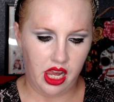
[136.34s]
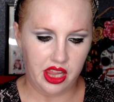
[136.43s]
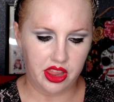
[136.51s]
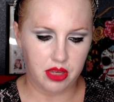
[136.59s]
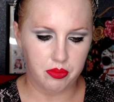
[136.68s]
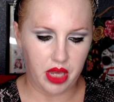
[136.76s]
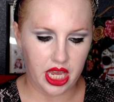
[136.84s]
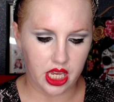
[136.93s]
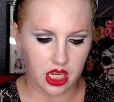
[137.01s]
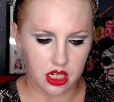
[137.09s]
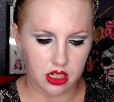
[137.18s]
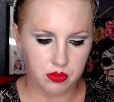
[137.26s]
the
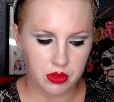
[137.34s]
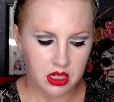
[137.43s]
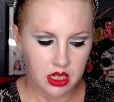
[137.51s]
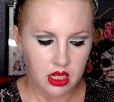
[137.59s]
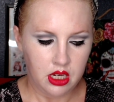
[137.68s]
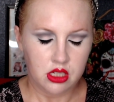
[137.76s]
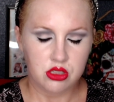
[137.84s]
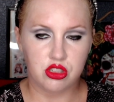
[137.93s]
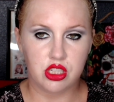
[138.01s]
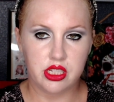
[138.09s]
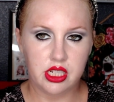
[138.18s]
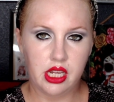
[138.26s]
makeup,
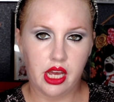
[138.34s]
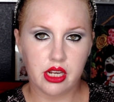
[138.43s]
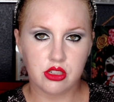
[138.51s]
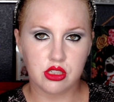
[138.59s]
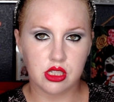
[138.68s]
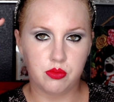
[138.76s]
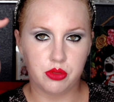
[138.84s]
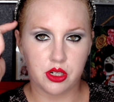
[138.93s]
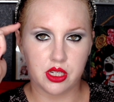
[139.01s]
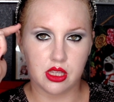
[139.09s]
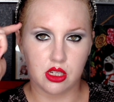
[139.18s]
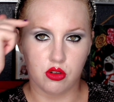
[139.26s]
she didn't actually
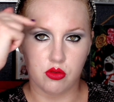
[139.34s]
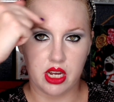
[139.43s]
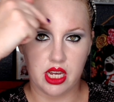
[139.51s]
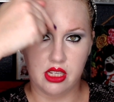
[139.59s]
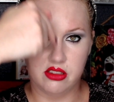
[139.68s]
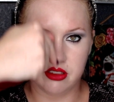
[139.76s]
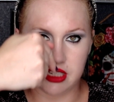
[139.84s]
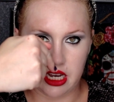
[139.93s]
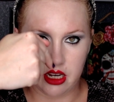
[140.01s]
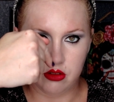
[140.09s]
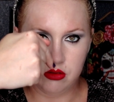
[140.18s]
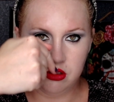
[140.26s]
bring the gray
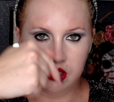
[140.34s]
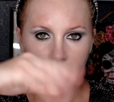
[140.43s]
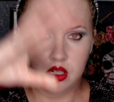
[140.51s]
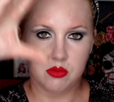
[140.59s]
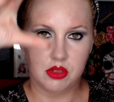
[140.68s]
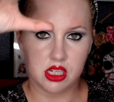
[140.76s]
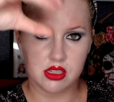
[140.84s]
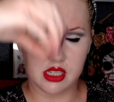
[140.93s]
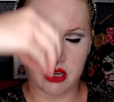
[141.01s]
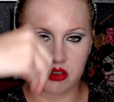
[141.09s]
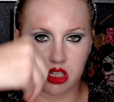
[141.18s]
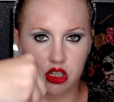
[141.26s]
down because
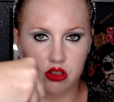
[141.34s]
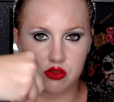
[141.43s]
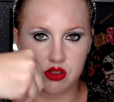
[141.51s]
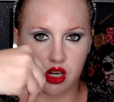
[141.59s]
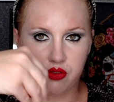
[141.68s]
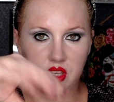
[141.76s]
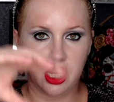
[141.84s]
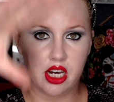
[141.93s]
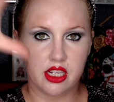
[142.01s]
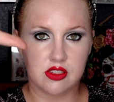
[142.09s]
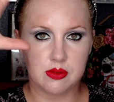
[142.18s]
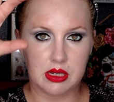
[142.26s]
that would close off the eye,
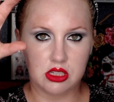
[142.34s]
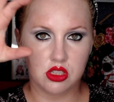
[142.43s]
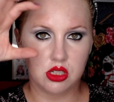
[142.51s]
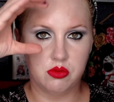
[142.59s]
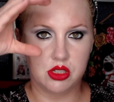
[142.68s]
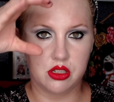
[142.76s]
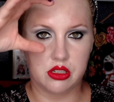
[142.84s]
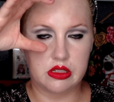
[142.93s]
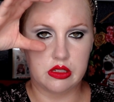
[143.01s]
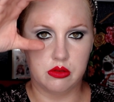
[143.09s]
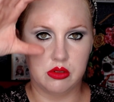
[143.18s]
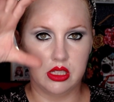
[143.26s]
especially when you're
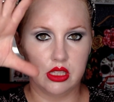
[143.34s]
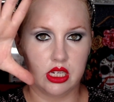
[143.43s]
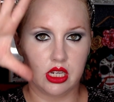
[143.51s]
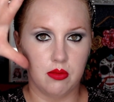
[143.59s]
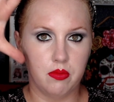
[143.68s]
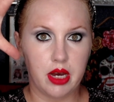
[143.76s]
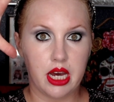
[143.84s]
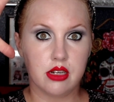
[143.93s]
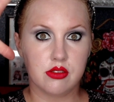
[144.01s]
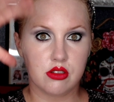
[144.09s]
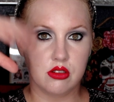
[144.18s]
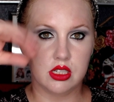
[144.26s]
gluing like a
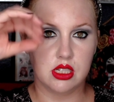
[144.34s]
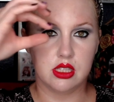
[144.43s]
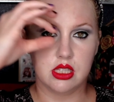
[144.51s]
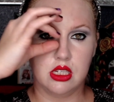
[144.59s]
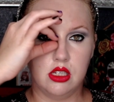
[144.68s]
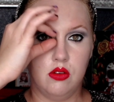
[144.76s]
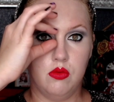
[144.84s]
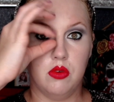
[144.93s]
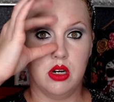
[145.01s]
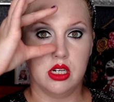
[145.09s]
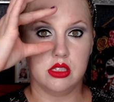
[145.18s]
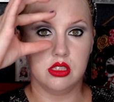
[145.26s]
mask or anything. You
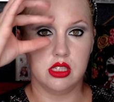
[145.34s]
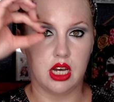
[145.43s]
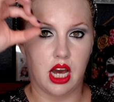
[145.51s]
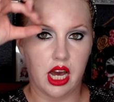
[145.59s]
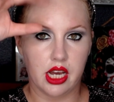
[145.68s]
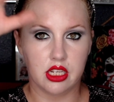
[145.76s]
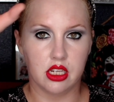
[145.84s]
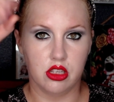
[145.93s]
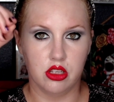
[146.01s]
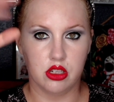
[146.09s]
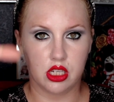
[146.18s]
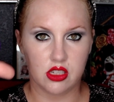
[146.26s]
want the eye to
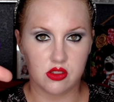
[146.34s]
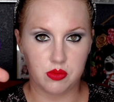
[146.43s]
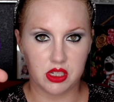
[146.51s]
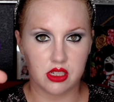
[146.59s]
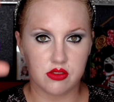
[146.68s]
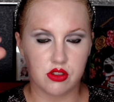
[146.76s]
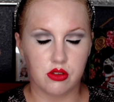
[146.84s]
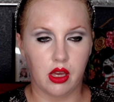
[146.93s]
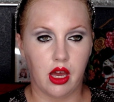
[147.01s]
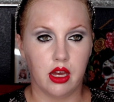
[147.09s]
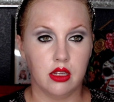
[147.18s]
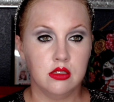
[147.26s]
look as big as you
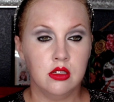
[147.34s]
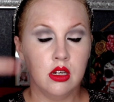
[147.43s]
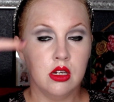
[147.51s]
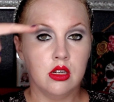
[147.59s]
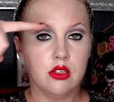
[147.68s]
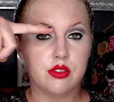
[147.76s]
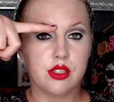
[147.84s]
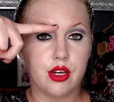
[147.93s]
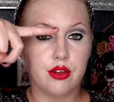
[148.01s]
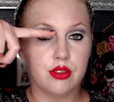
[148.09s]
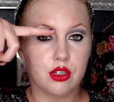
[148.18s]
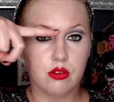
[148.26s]
can.
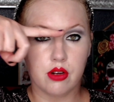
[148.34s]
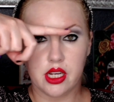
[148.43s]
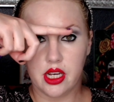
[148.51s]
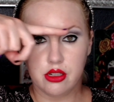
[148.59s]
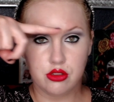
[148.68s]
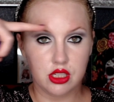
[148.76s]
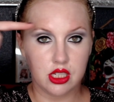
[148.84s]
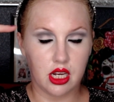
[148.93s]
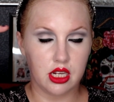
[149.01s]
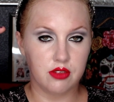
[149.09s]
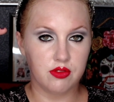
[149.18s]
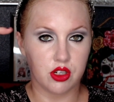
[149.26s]
So the gray actually
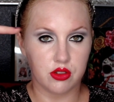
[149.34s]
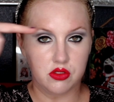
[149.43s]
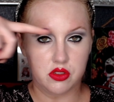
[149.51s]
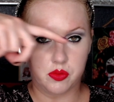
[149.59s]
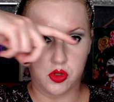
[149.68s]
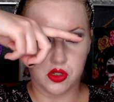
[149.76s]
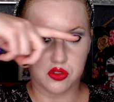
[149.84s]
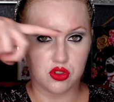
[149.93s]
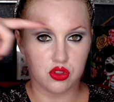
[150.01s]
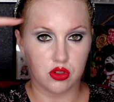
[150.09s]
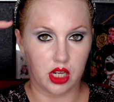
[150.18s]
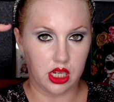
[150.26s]
kind of goes more
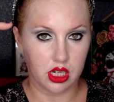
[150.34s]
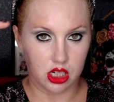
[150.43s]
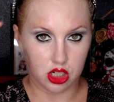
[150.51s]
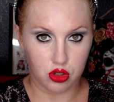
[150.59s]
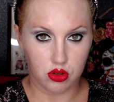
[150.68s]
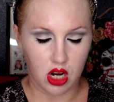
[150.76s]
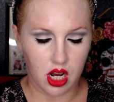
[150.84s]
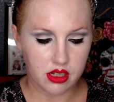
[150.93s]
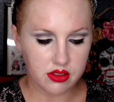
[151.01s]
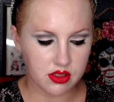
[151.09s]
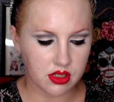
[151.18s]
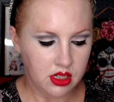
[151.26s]
straight
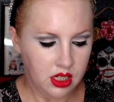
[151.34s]
across.